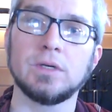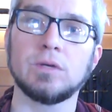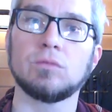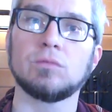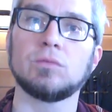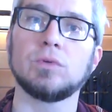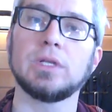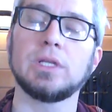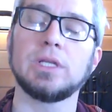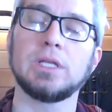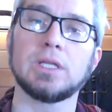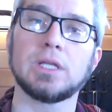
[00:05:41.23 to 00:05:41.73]

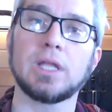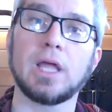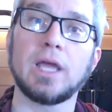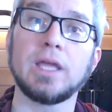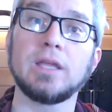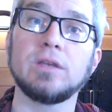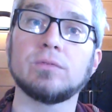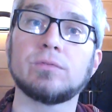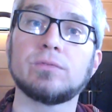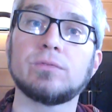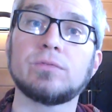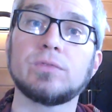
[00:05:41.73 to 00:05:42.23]
really
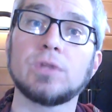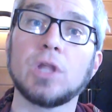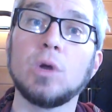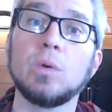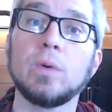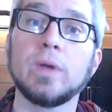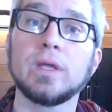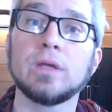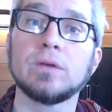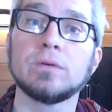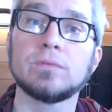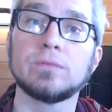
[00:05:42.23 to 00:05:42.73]
light,
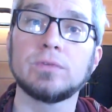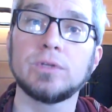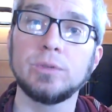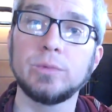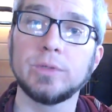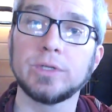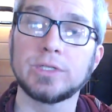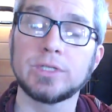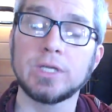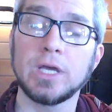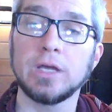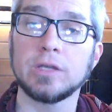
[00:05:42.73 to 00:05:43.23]
flowing,
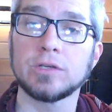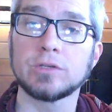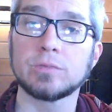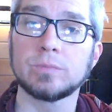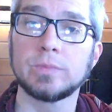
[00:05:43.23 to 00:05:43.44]
fluid touch,